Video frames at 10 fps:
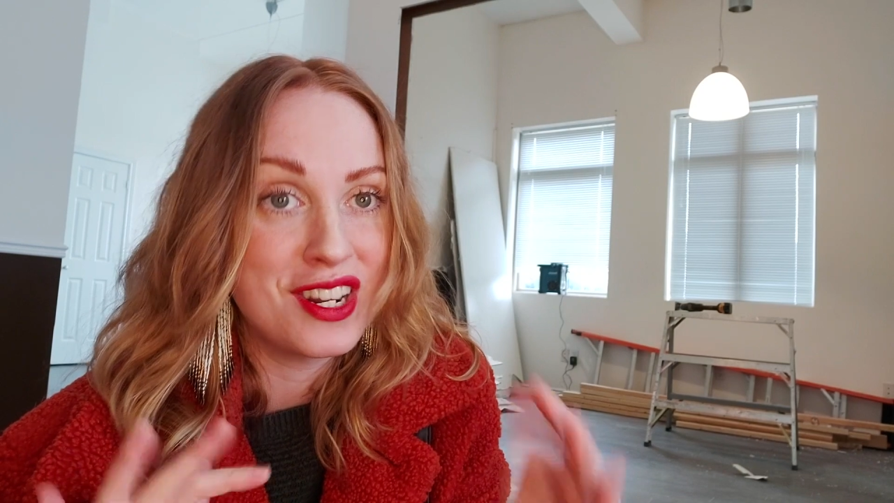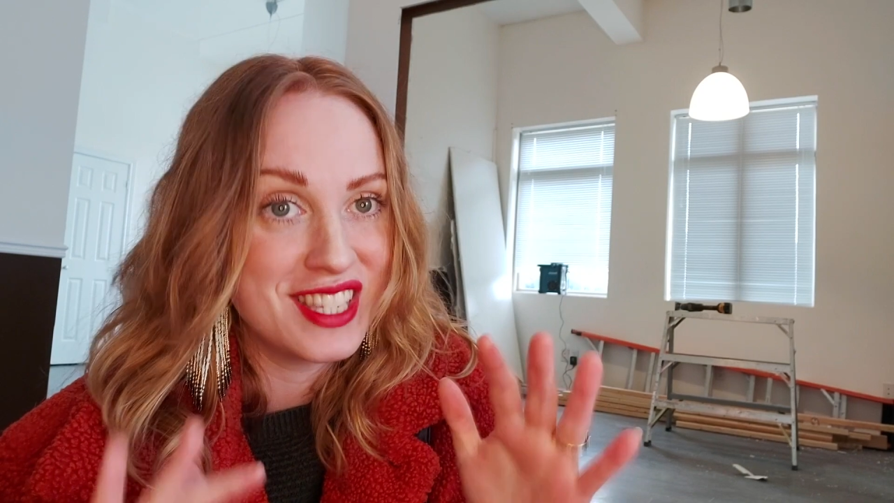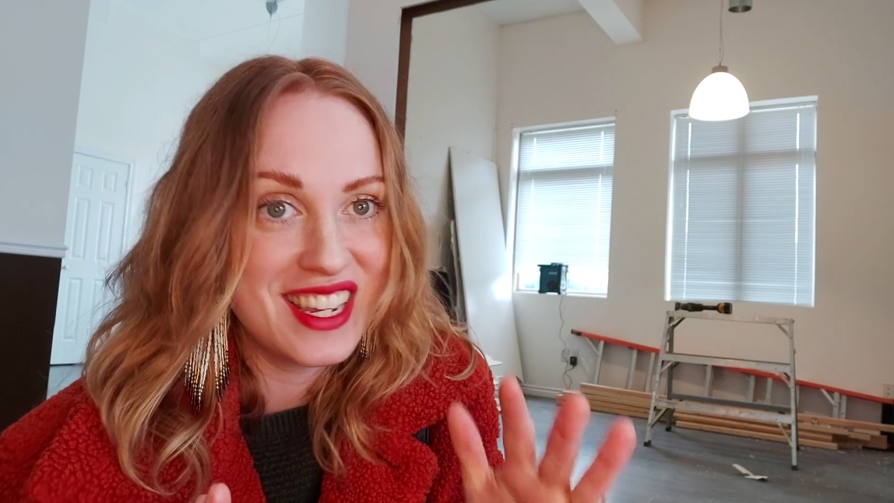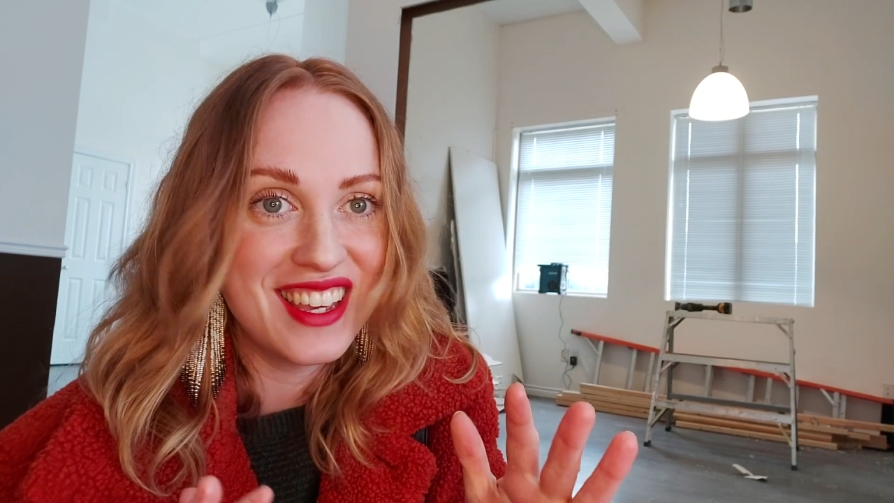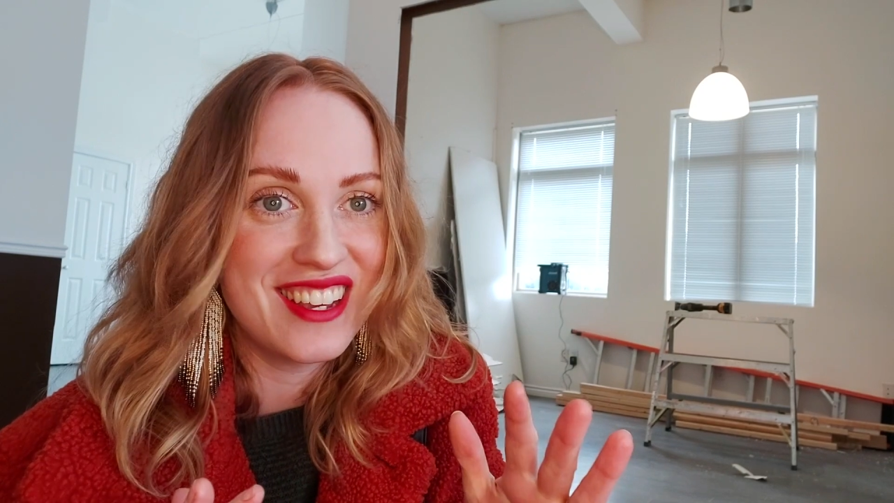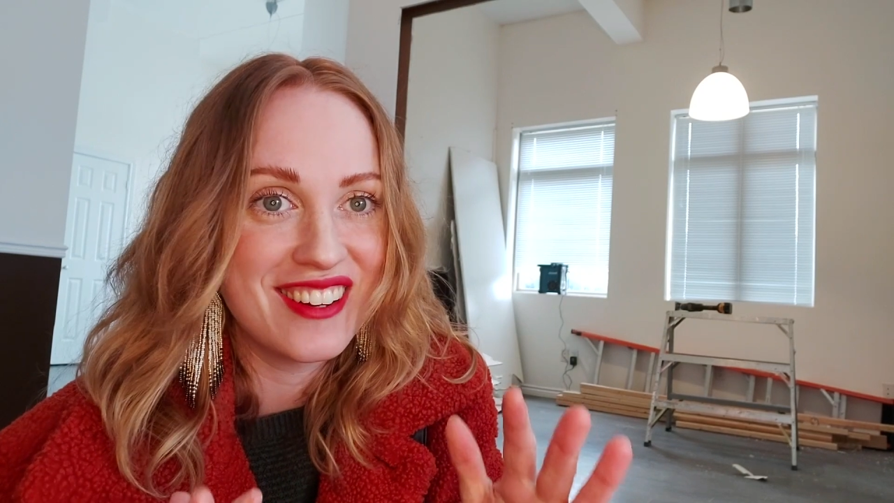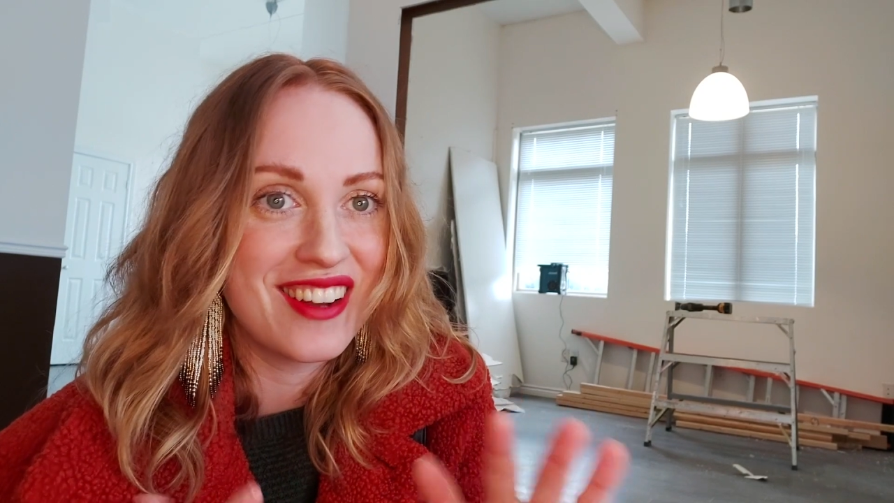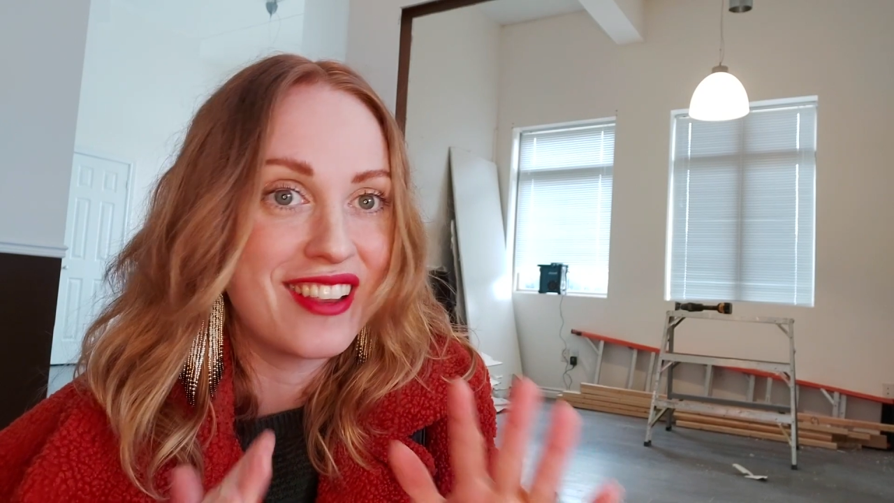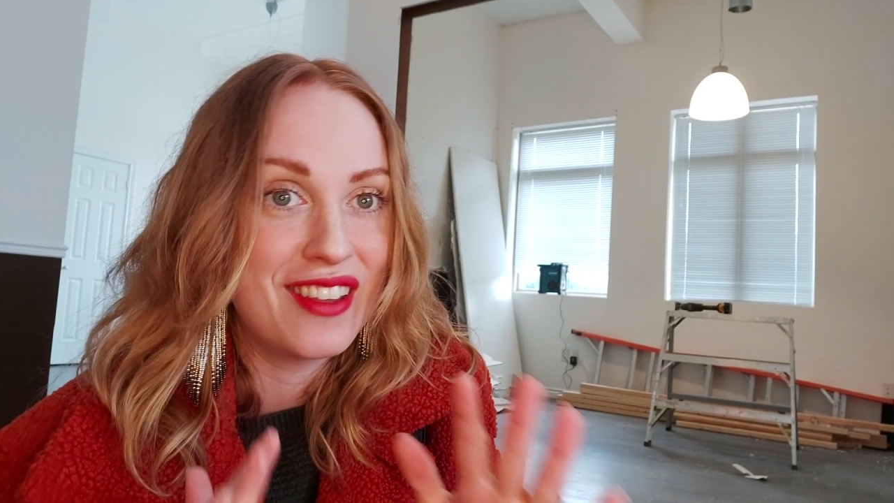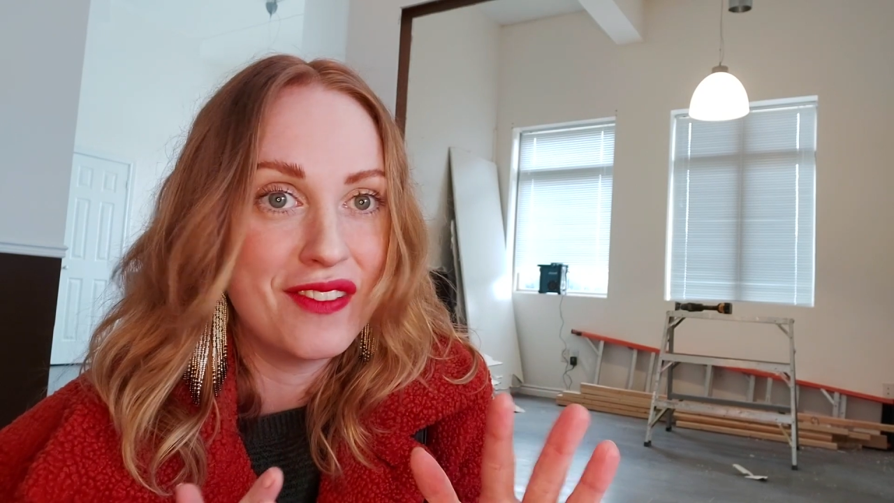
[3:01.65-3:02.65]
to stay here.
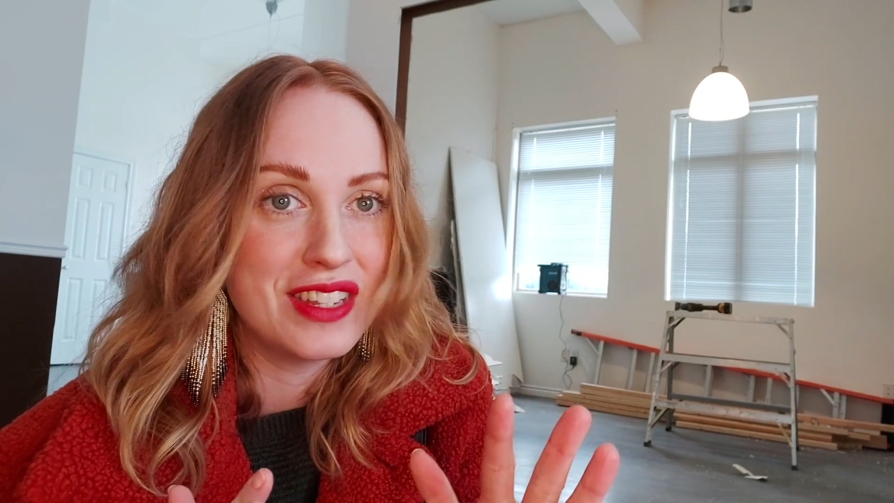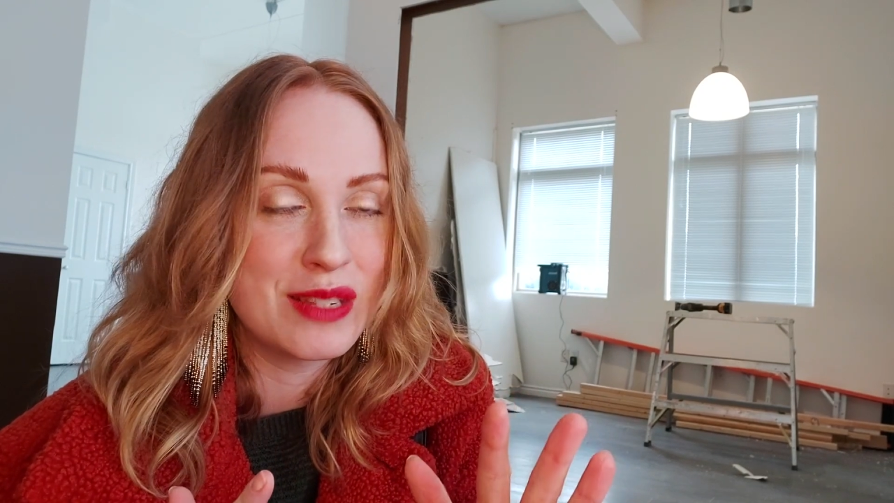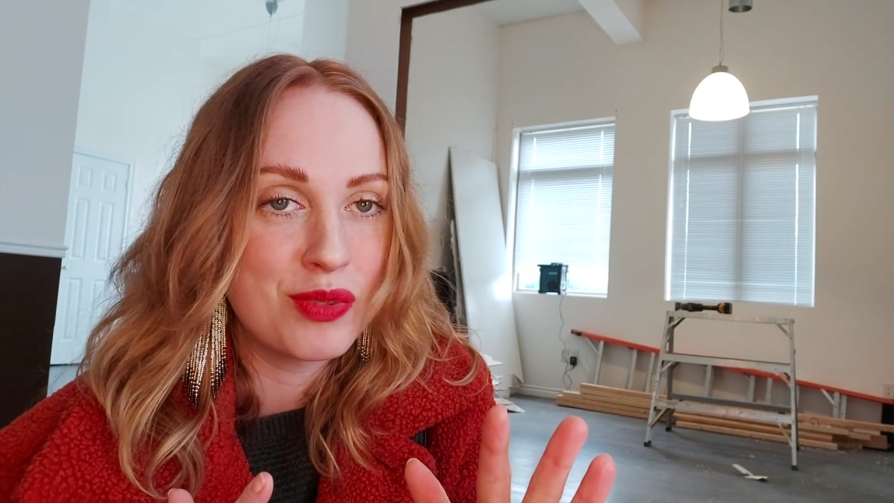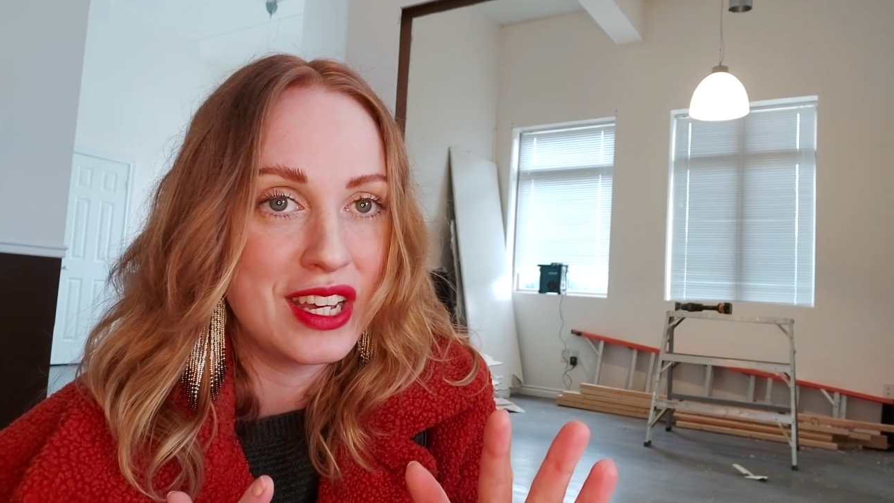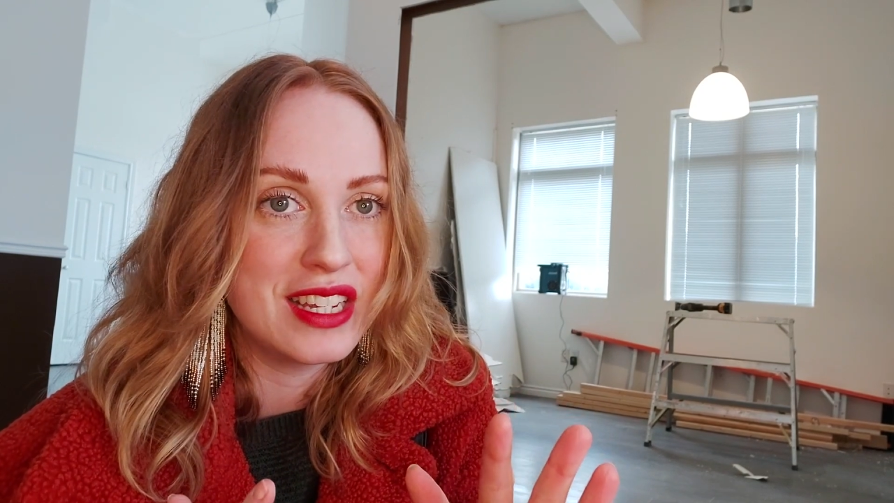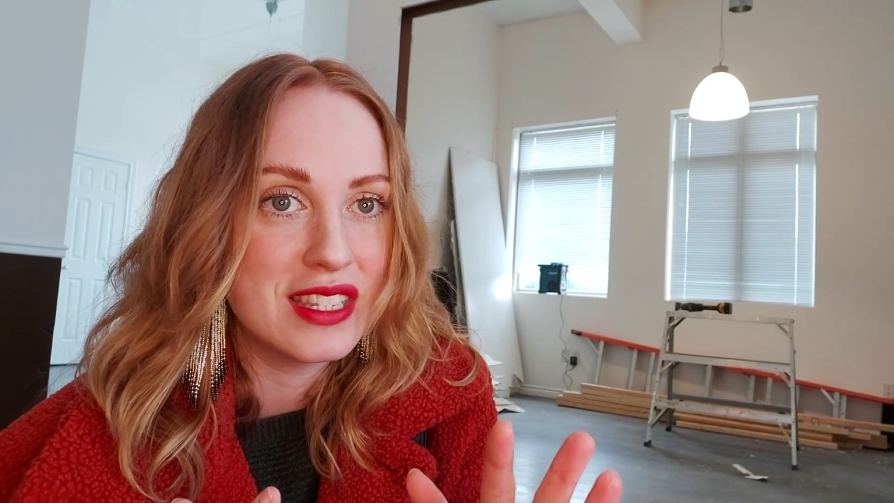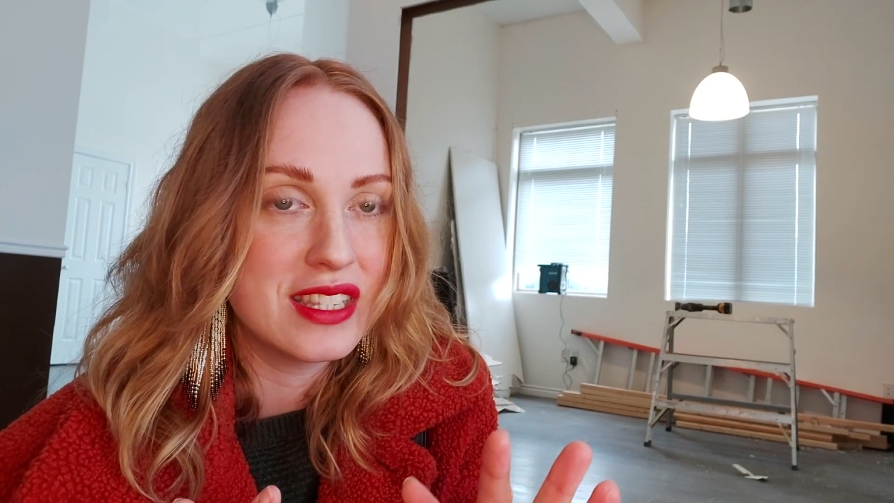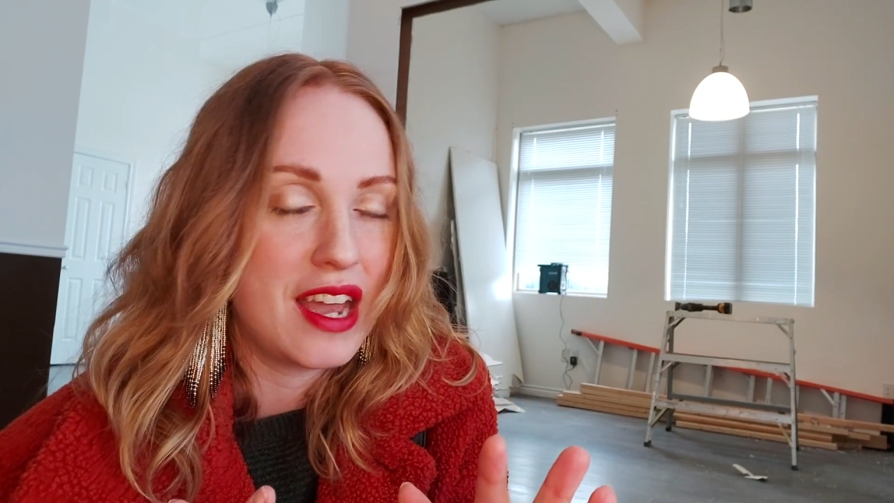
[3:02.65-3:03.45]
I love this place.